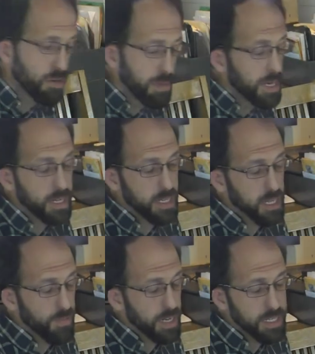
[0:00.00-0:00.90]
and remain in his
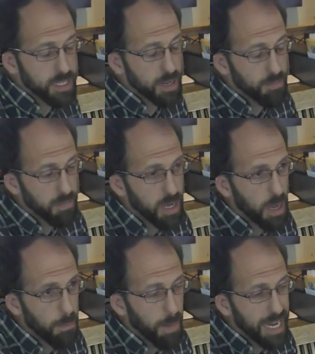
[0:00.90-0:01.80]
love. And he said,
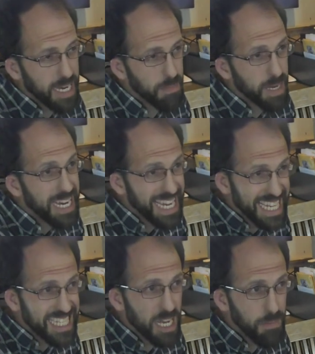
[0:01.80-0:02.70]

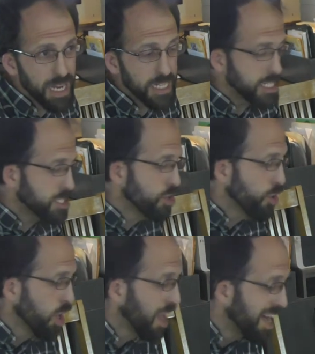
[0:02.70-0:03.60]
his command is
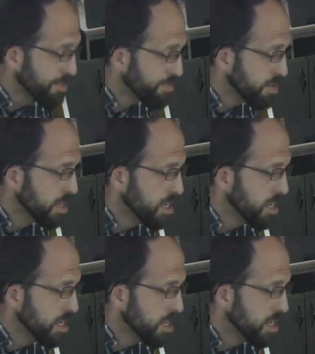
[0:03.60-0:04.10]
eternal life.